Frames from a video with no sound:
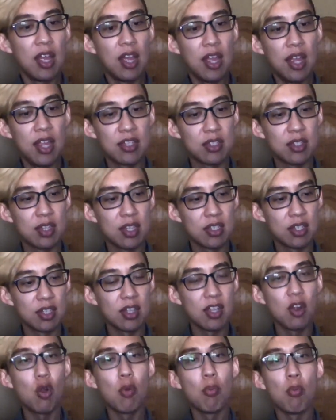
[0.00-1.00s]
it's a
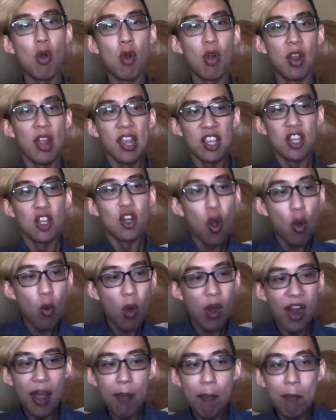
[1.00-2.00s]
little more, you know
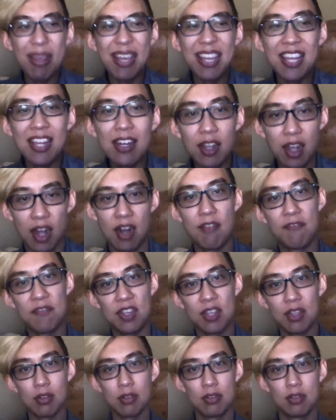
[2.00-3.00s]
what I mean kind of
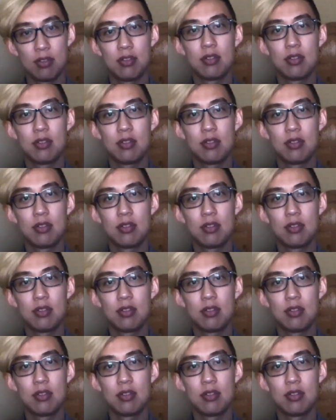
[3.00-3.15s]
feel.